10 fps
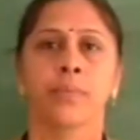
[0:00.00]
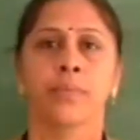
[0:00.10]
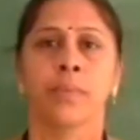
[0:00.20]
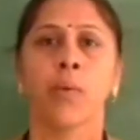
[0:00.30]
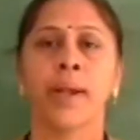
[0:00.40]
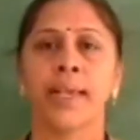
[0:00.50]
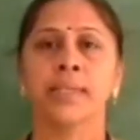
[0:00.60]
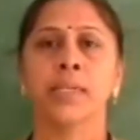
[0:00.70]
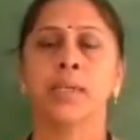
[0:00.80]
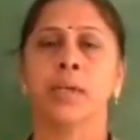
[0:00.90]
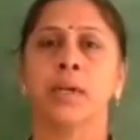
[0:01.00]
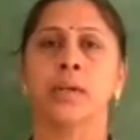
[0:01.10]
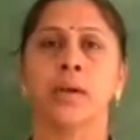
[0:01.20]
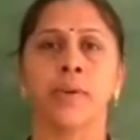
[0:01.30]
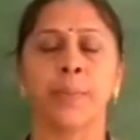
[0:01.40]
Nowadays,
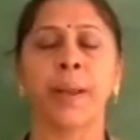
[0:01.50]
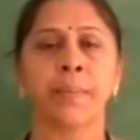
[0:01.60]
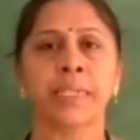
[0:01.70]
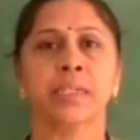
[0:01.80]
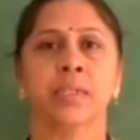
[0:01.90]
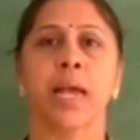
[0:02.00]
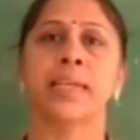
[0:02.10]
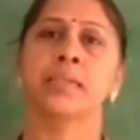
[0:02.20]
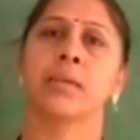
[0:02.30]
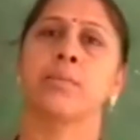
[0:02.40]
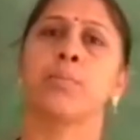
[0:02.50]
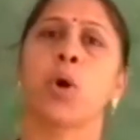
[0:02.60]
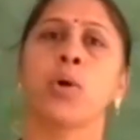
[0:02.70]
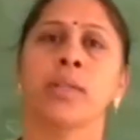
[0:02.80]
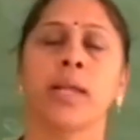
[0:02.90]
our Prime Minister has
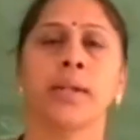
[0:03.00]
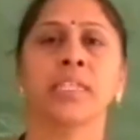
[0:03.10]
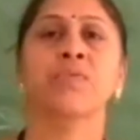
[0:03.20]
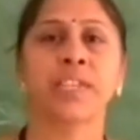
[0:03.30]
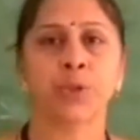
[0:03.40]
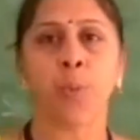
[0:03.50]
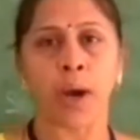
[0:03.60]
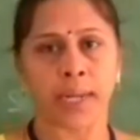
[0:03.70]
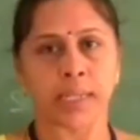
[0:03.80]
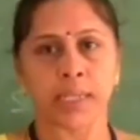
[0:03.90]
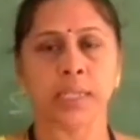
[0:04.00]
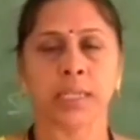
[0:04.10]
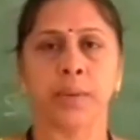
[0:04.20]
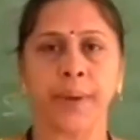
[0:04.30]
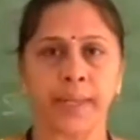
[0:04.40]
brought that Swachh Bharat
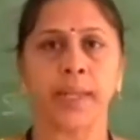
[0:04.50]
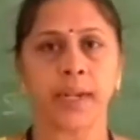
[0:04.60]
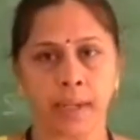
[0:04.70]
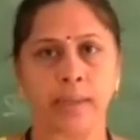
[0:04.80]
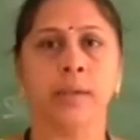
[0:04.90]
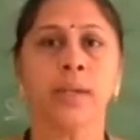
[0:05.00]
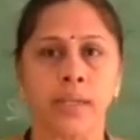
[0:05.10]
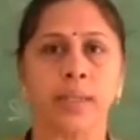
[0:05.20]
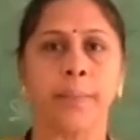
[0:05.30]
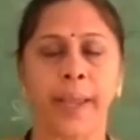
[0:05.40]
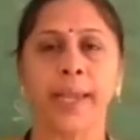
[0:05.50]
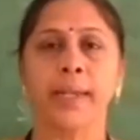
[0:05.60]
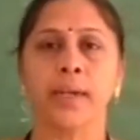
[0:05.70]
system, in that the main